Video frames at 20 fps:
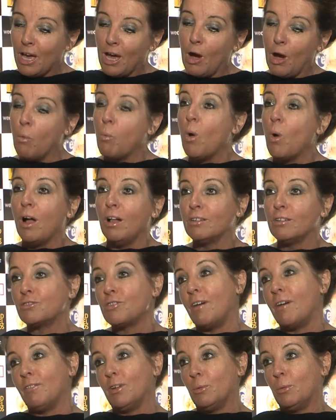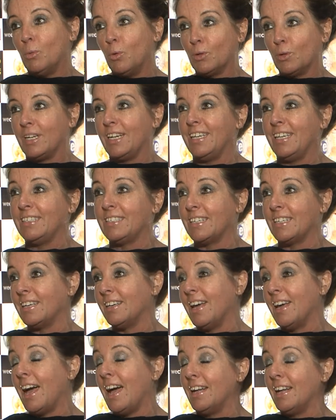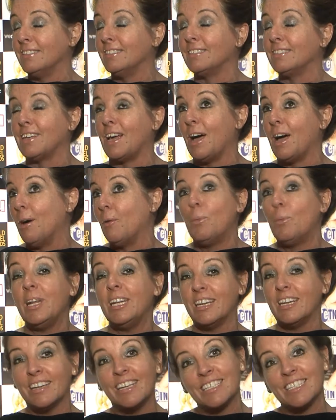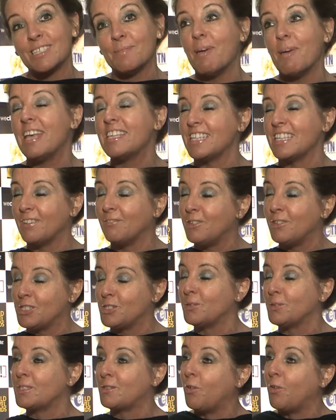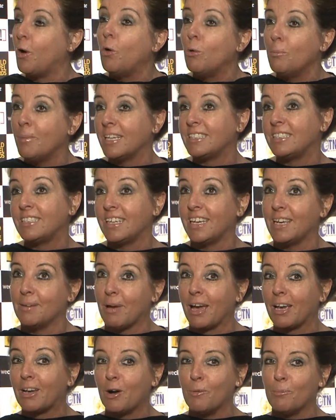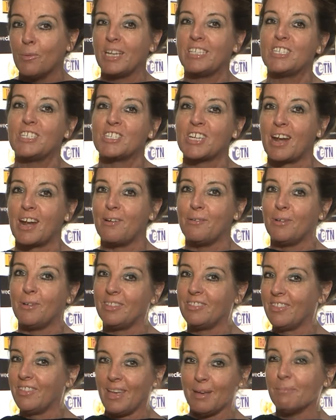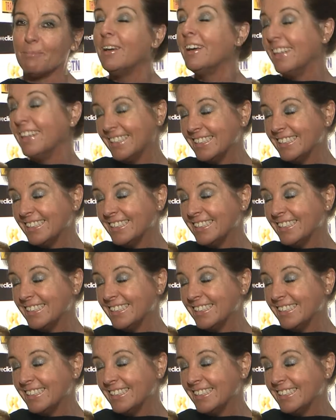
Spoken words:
a World Travel Award leader and winner. It's amazing. The Dukes, for all my team, I can't wait to share it with them.